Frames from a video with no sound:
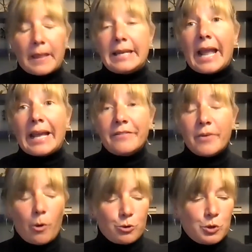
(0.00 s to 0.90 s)
Negative
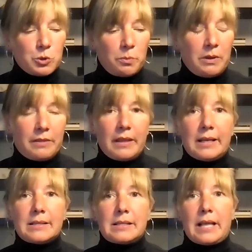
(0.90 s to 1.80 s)
emotions would be
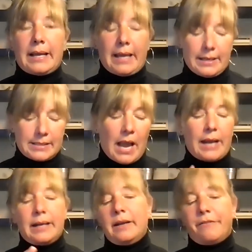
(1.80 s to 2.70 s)
things like
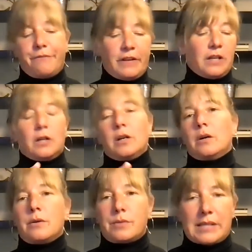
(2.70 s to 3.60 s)
anxiety,
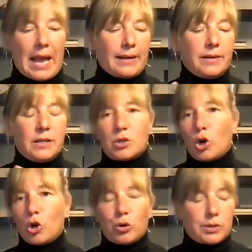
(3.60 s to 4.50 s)
fear, sadness,
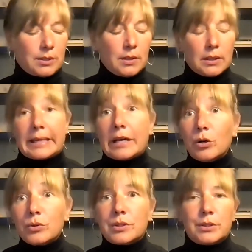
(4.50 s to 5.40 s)
hurt,
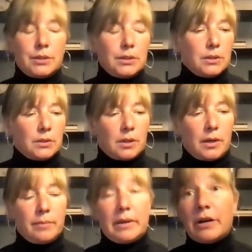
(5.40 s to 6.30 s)
guilt,
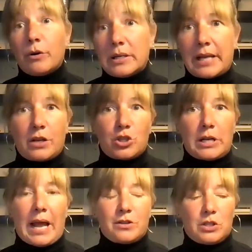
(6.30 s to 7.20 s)
irritation,
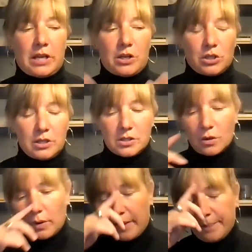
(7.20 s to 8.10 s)
agitation, and
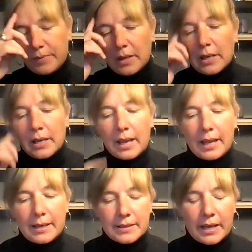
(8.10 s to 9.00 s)
so on.
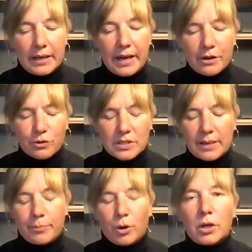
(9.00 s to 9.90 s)
And in an
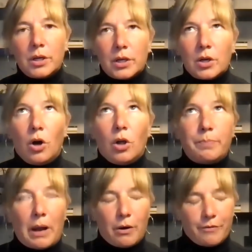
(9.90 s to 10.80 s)
interesting book called
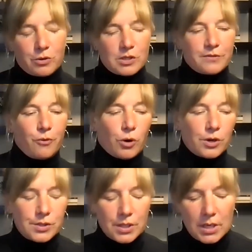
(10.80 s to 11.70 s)
Power versus
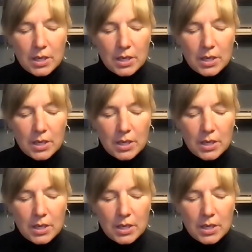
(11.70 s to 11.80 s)
Force,